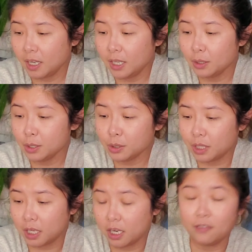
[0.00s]
And also
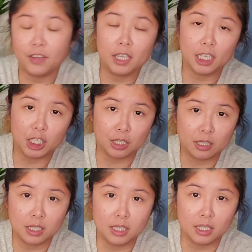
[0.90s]
the other
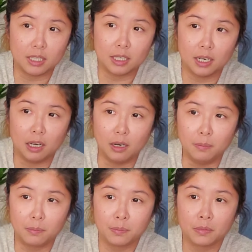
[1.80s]
advantages is
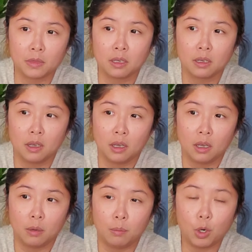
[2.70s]
more
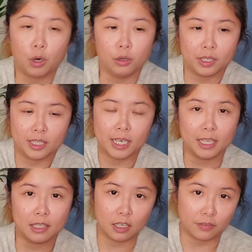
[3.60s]
on the
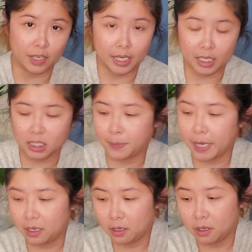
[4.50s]
scientific
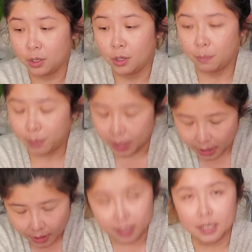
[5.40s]
aspect,
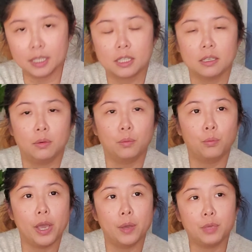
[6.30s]
because
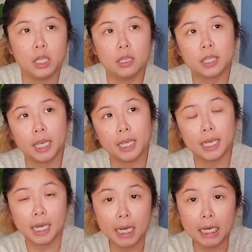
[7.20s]
when we
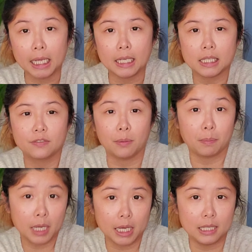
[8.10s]
take cuttings from
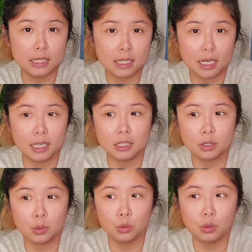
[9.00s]
plants
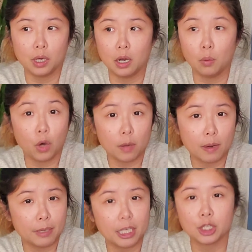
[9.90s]
and do water
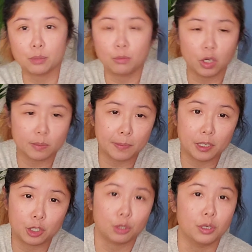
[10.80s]
propagation, moss
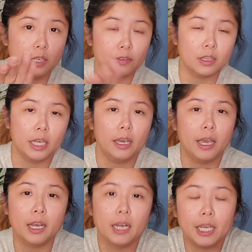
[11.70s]
propagation, or even
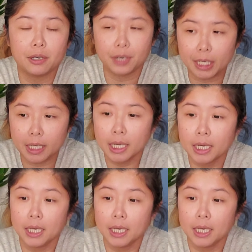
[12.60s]
the air layering,